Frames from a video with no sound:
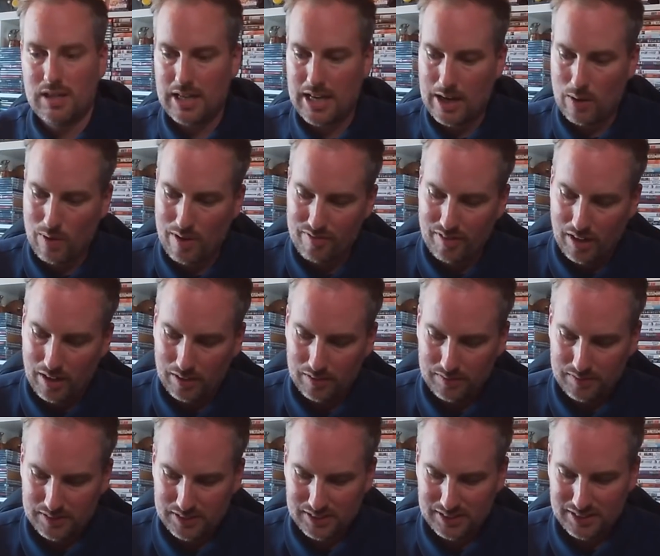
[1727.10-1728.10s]
However,
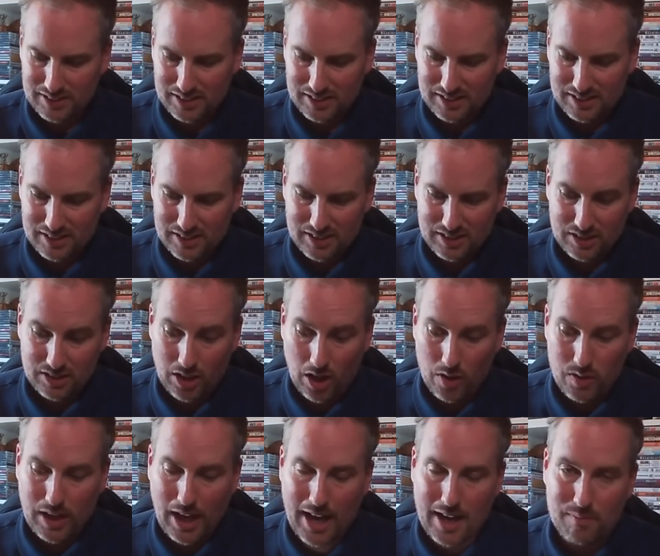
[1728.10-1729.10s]

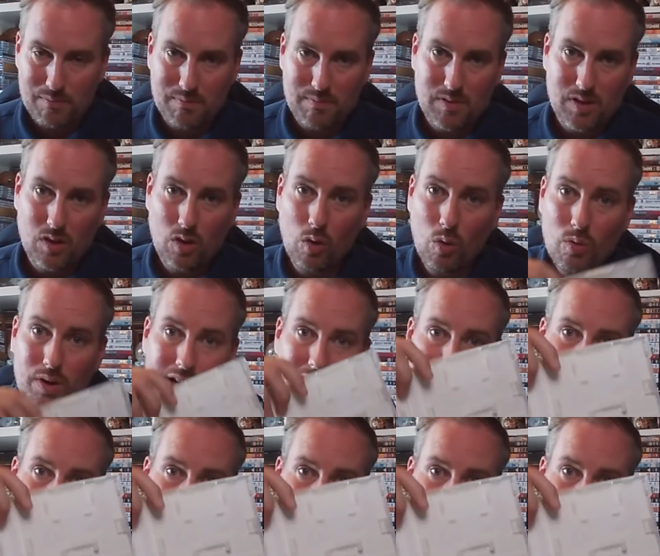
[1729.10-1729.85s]
no game. All the